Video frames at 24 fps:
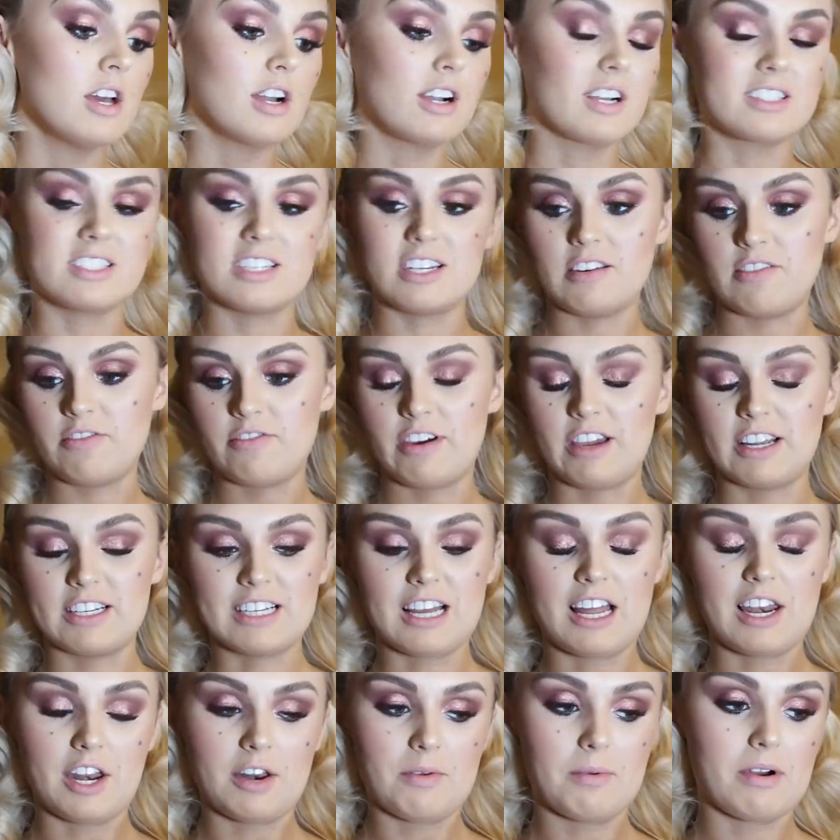because I didn't fake
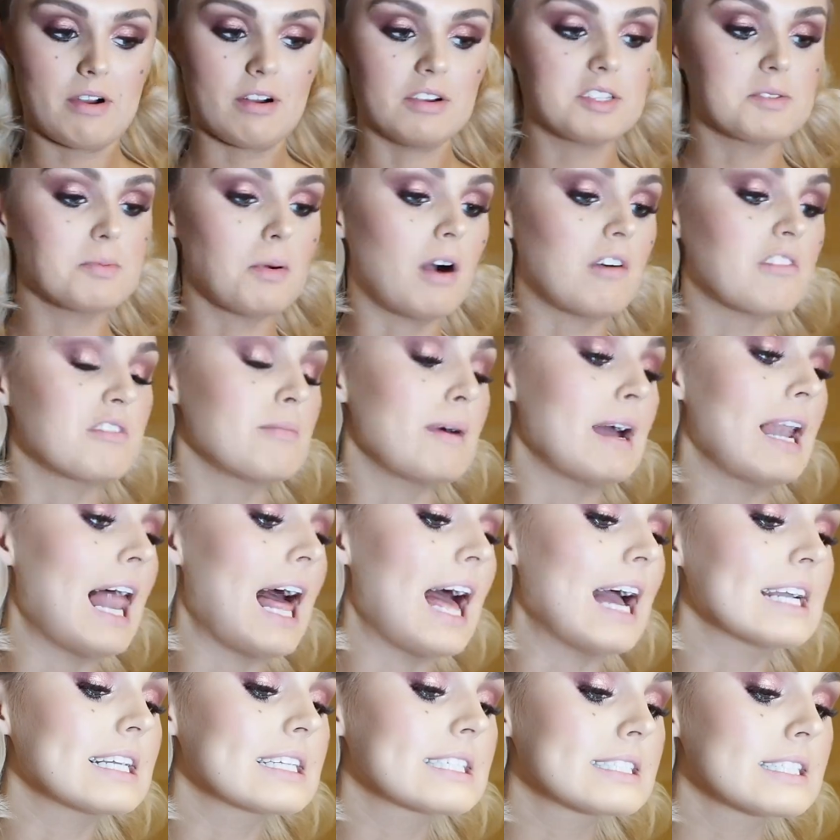tan anywhere else apart from my
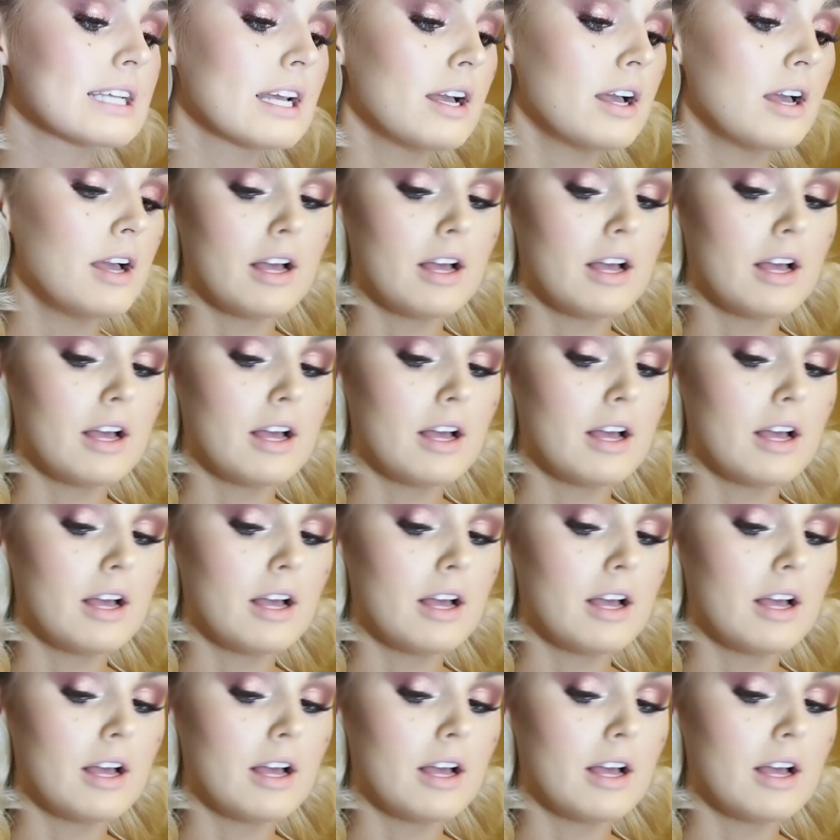legs.